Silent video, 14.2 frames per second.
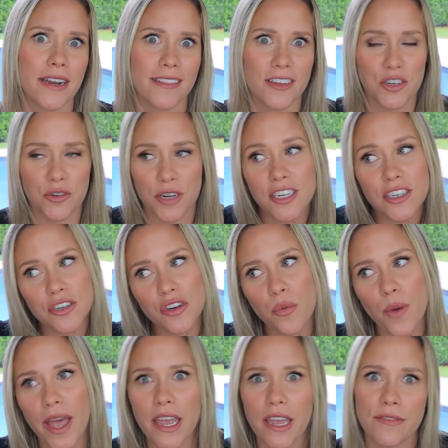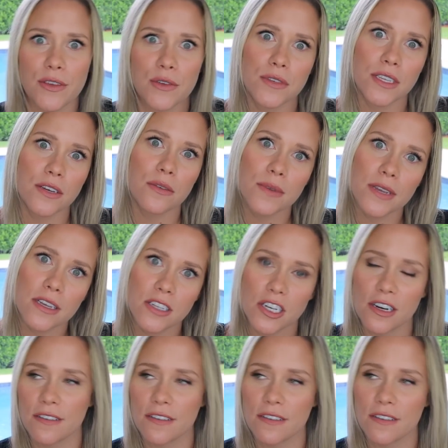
in the traditional way of using a realtor